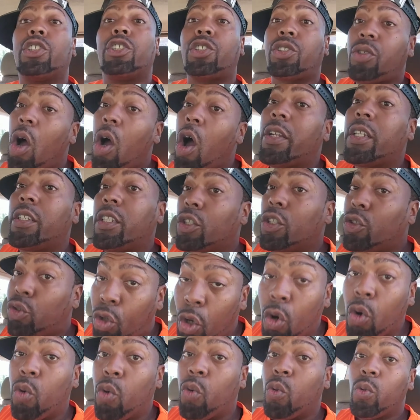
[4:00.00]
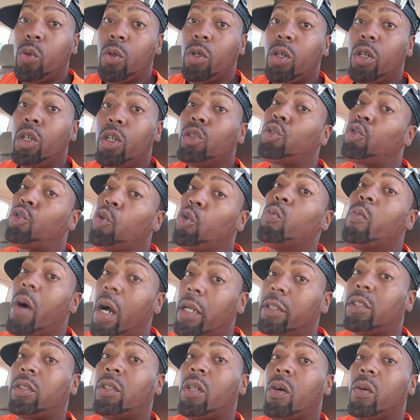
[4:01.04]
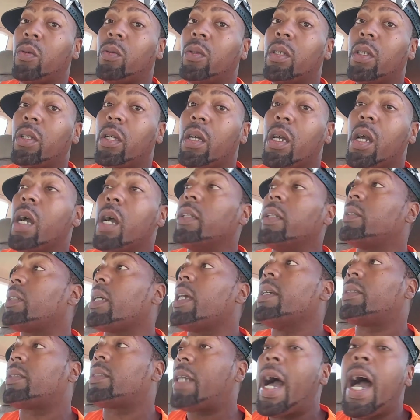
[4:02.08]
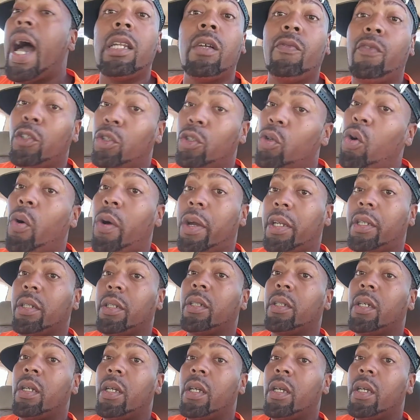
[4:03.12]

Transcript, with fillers: starting to do too much though. And it's, it's kind of annoying.